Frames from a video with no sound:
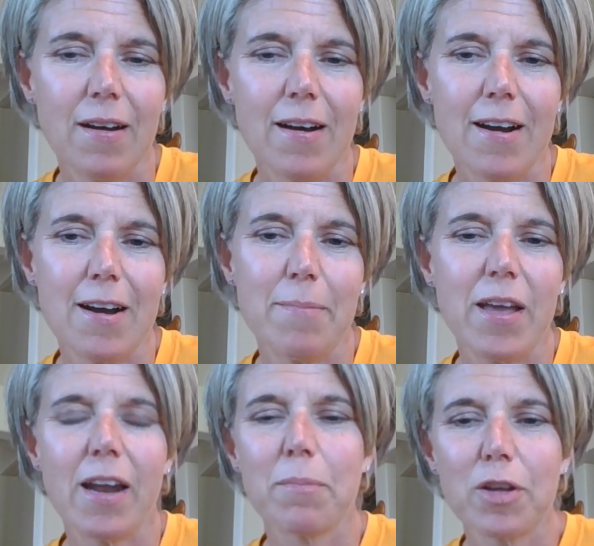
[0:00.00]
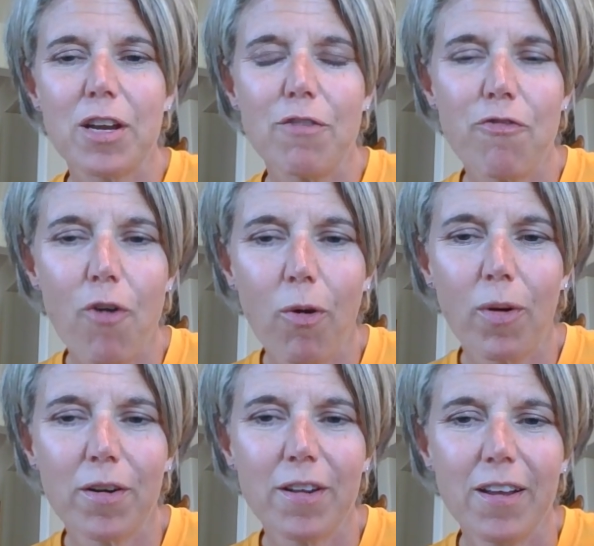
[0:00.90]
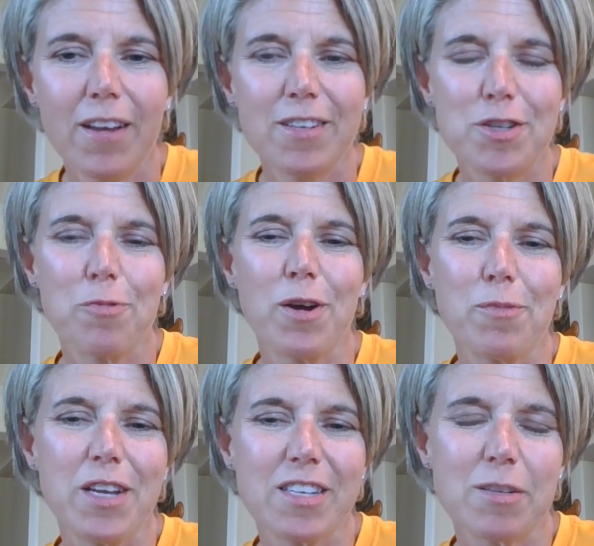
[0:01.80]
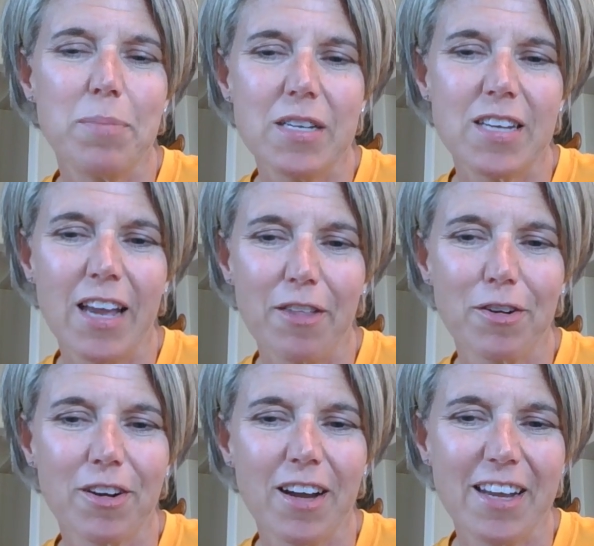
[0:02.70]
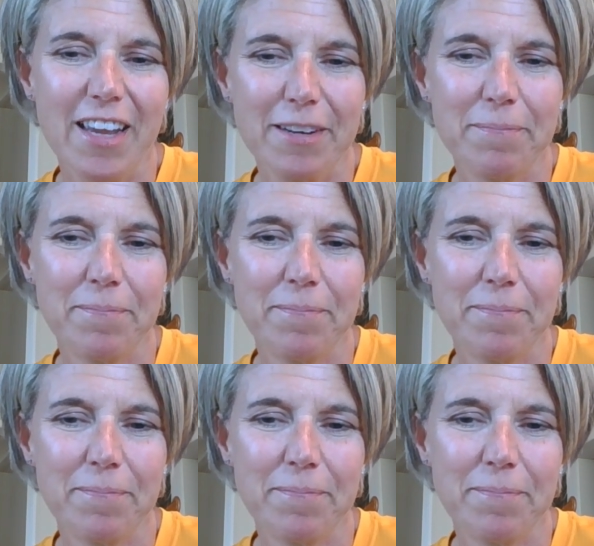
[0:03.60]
And I'm looking forward to when we get to be together again.